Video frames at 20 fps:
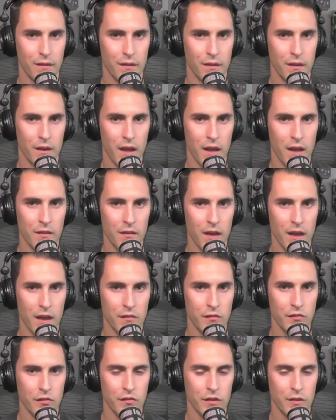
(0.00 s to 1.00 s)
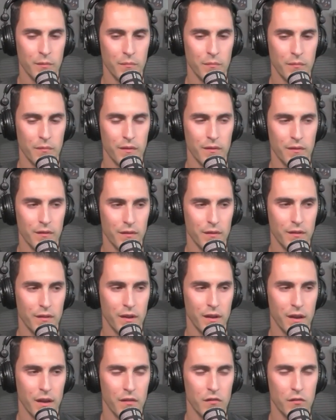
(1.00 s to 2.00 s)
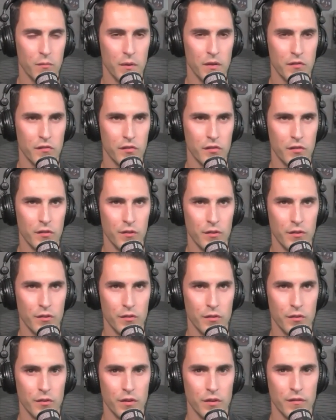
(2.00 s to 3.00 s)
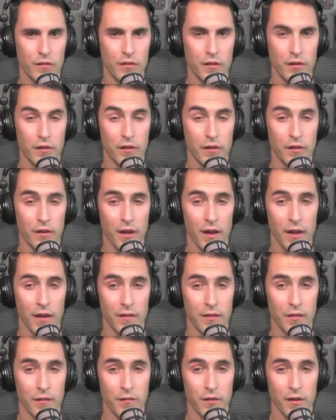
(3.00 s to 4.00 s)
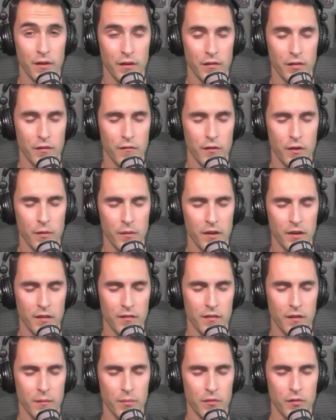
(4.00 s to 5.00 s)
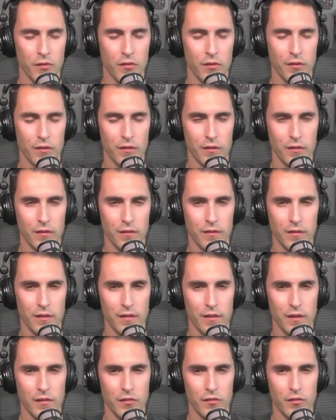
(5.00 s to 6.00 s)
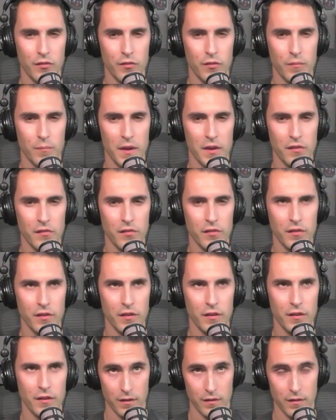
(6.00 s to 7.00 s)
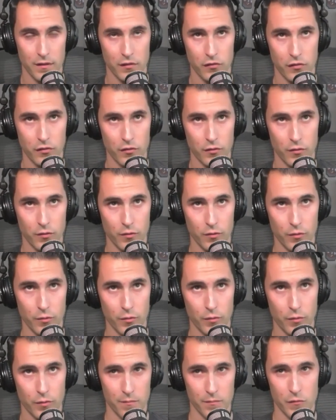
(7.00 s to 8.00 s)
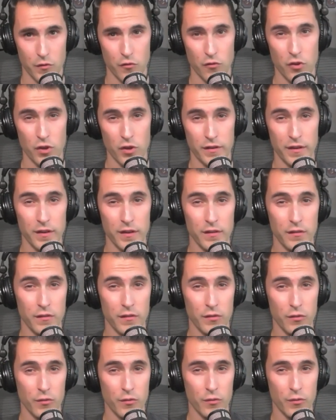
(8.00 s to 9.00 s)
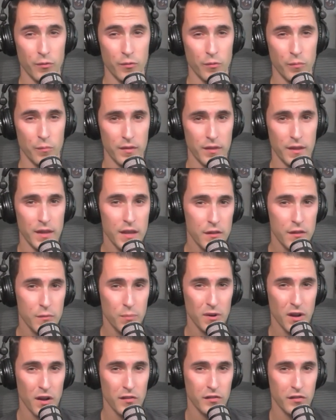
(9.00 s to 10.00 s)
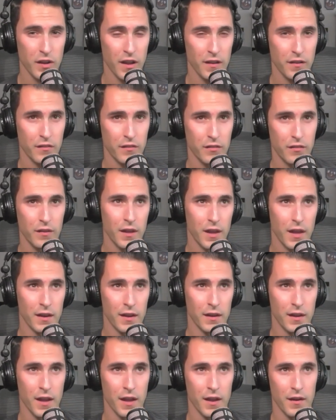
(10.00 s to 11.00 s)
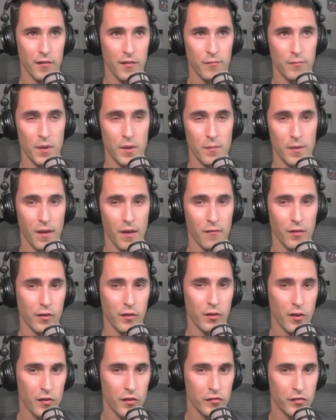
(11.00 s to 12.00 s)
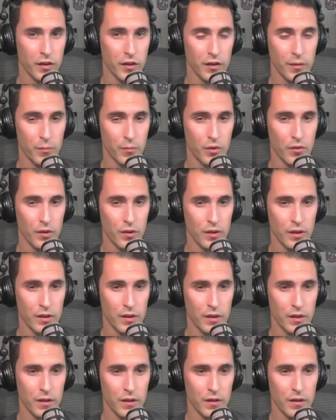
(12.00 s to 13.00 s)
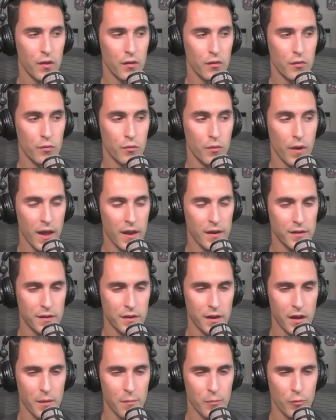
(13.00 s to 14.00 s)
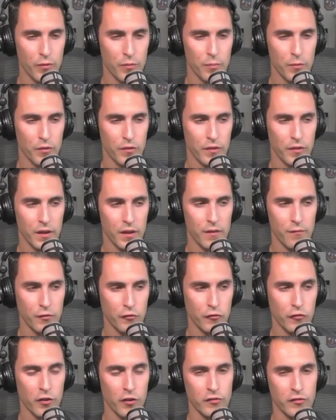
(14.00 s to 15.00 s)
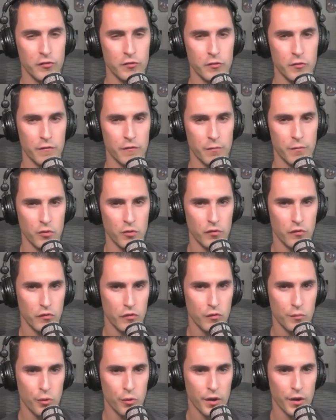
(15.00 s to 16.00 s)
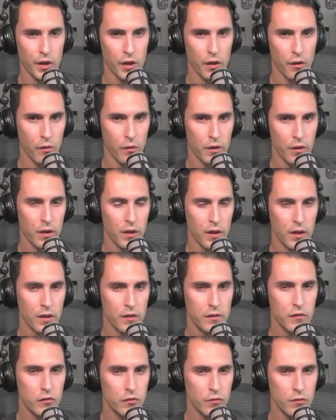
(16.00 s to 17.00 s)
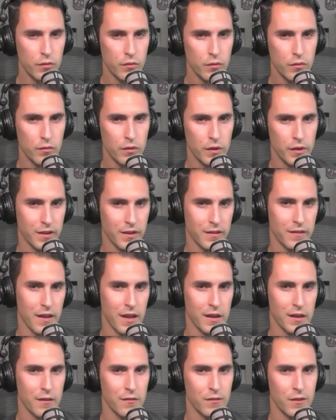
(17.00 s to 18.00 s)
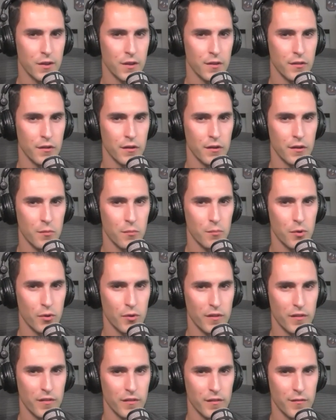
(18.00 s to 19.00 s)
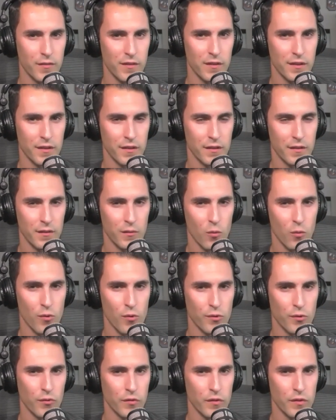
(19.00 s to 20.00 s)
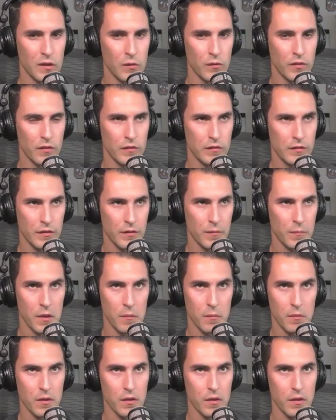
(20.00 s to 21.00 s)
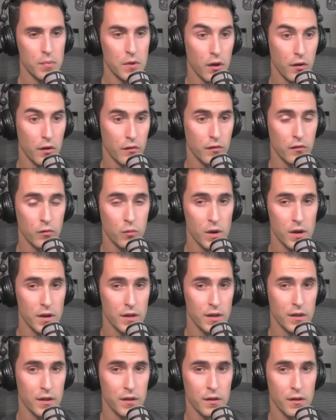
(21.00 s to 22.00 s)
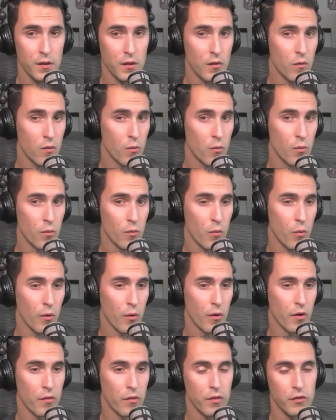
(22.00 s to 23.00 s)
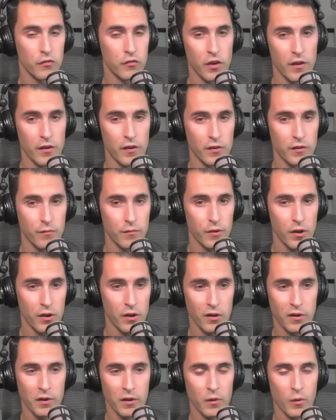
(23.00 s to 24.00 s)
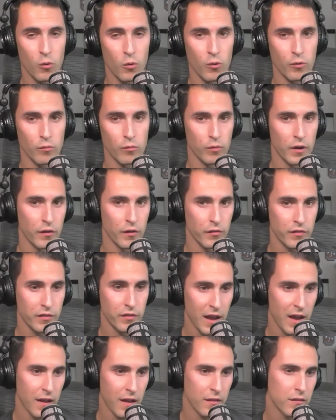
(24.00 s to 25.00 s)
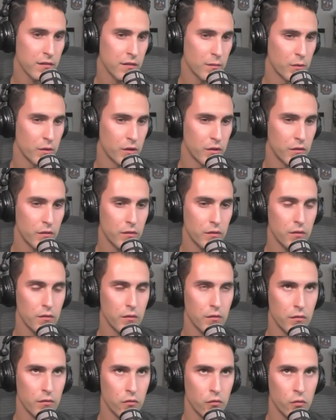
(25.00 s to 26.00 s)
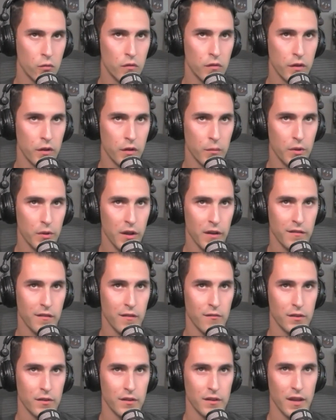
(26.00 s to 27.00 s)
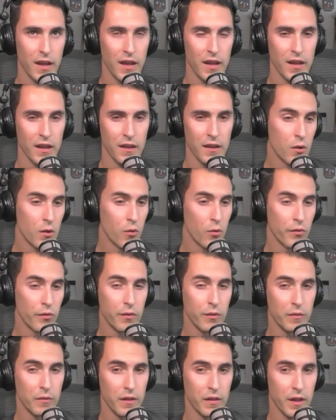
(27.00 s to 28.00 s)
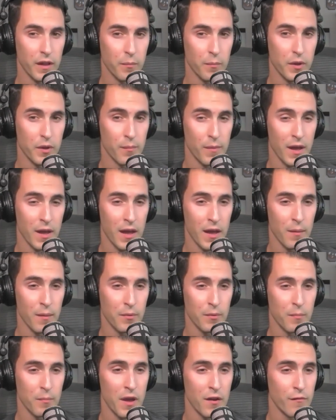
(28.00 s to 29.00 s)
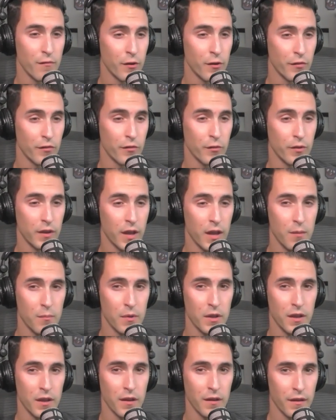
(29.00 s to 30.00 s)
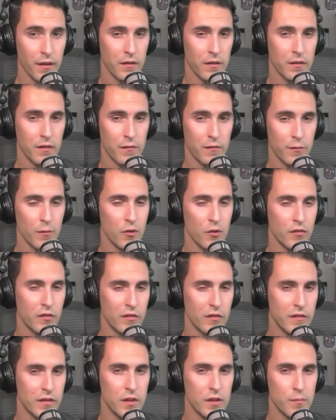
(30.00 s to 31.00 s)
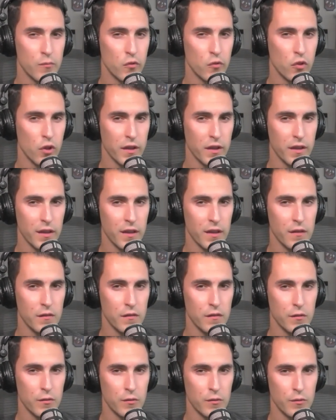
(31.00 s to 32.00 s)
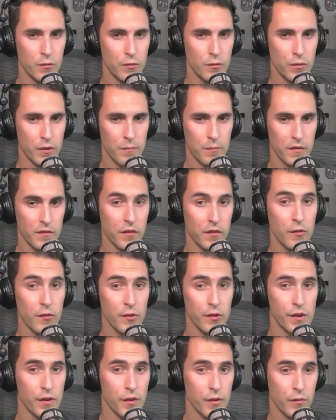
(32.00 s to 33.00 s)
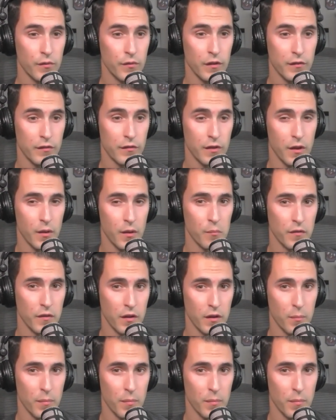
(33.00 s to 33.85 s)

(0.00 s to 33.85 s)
and as as your team, yeah, as you mentioned, you you considered at the very at the very beginning of this episode, you said that you'd mentioned that you you looked into ETH projects and kind of maybe having a cross chain community. You ended up with building infrastructure and doing Fomojis 2.0. Did you look into any of the other components of the Ordinals ecosystem, maybe BRC20, or the generative art or rare sets. I mean, you're using Block 78 yeah. or something like Bitmap and Metaverse or gaming. Did the Famoji's team look into these other ecosystems at a